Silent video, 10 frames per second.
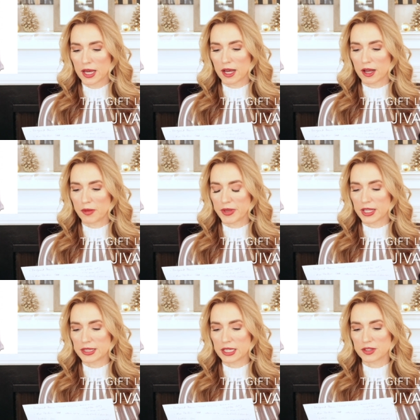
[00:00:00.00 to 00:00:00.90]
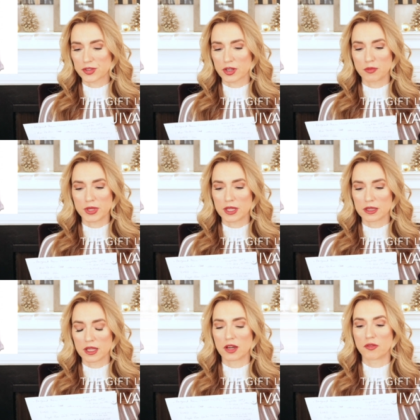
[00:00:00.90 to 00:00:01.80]
Um, and I think it's gonna be a
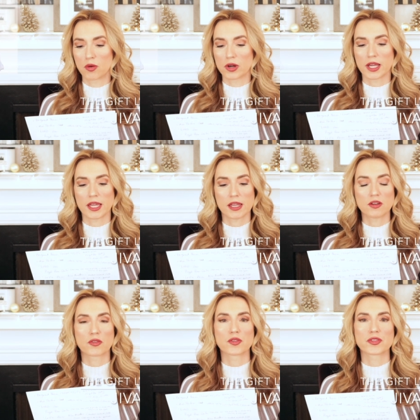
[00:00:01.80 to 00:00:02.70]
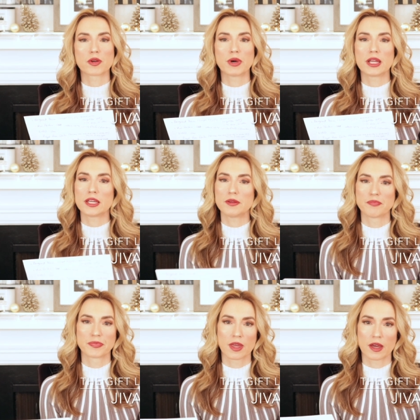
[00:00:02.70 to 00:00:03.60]
love or a hate for somebody.
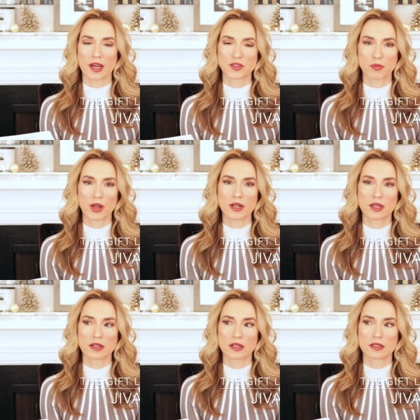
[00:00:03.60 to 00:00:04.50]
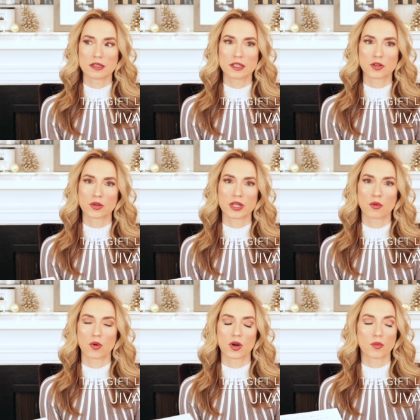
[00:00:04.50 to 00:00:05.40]
I sprayed it, literally,
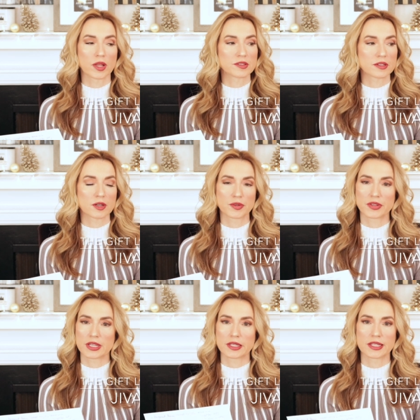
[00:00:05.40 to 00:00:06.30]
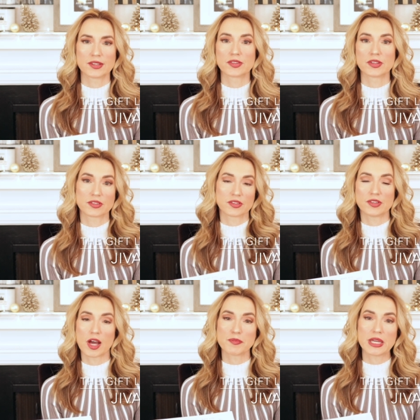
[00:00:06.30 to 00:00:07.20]
I wore it once and I was like, it's, this is
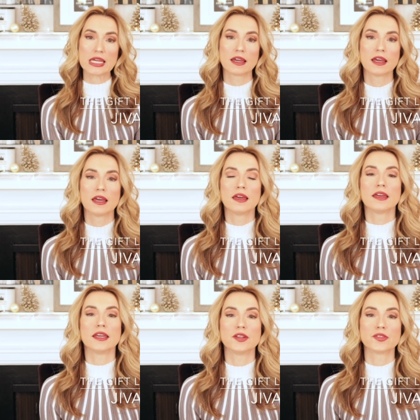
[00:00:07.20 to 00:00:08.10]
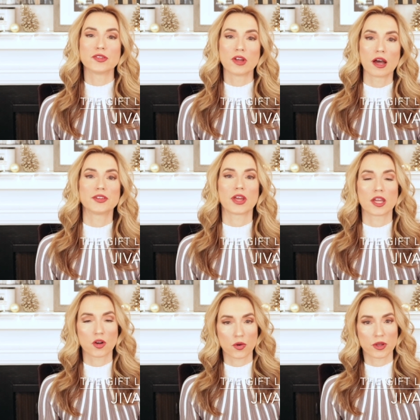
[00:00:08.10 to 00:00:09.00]
not me. It is not
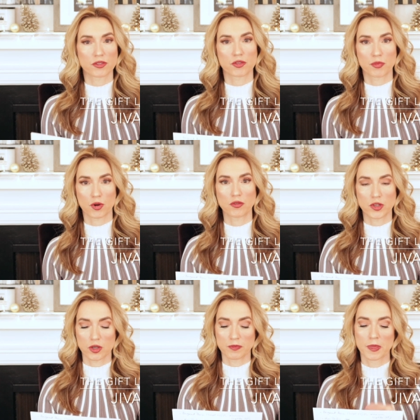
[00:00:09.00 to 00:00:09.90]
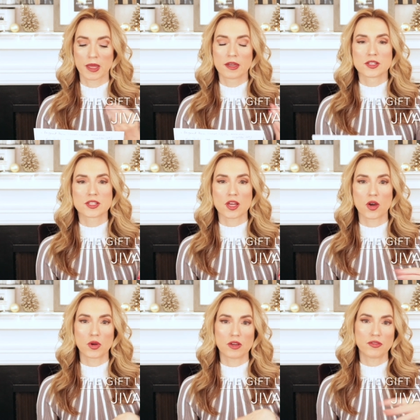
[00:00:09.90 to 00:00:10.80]
a crisp perfume.
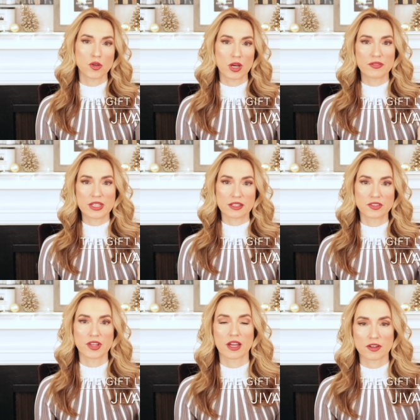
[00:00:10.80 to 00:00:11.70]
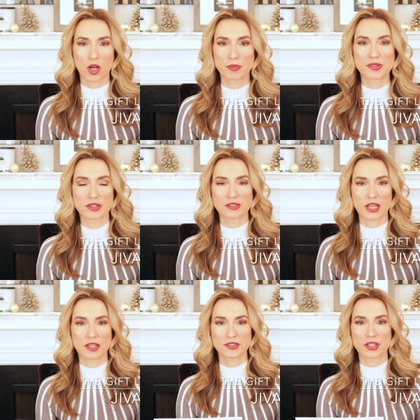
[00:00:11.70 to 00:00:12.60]
So if you had the exact opposite
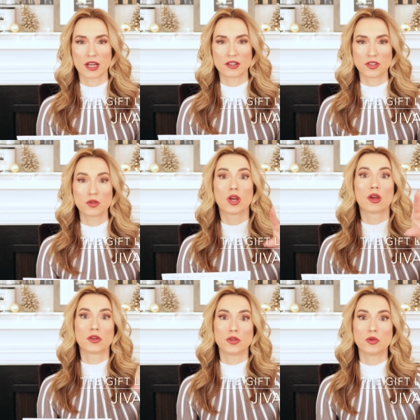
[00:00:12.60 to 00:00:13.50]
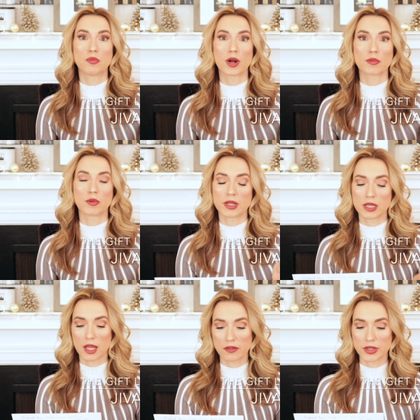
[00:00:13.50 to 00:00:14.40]
taste that I do, you would probably
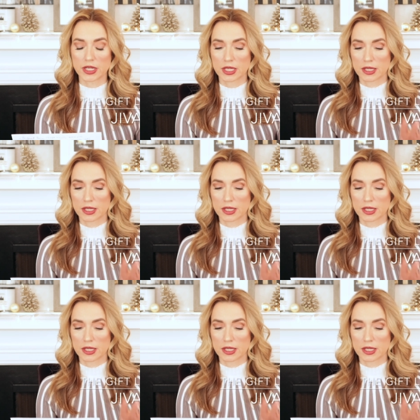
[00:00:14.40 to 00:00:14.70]
love it.